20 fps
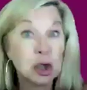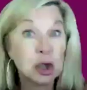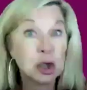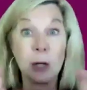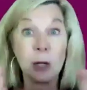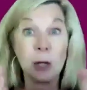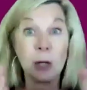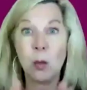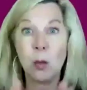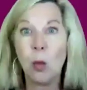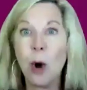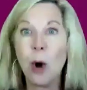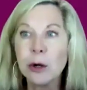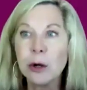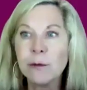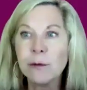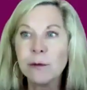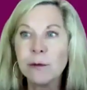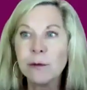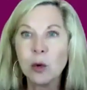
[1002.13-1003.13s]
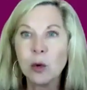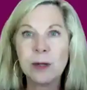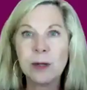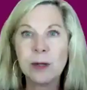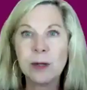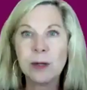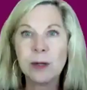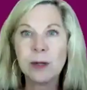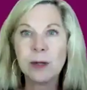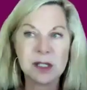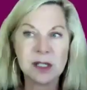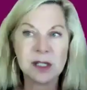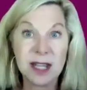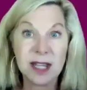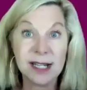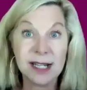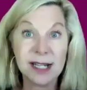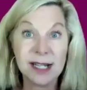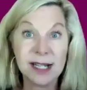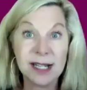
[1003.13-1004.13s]
So there's going to be wonderful
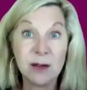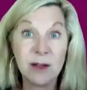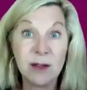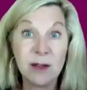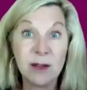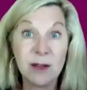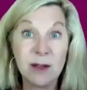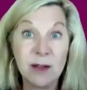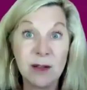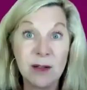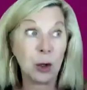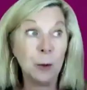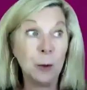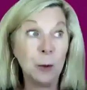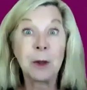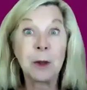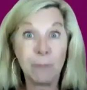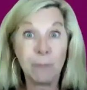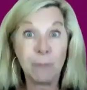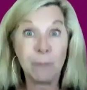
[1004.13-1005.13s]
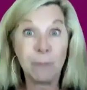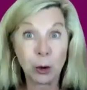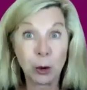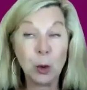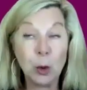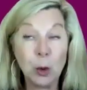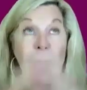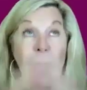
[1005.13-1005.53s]
resources and things in there with you for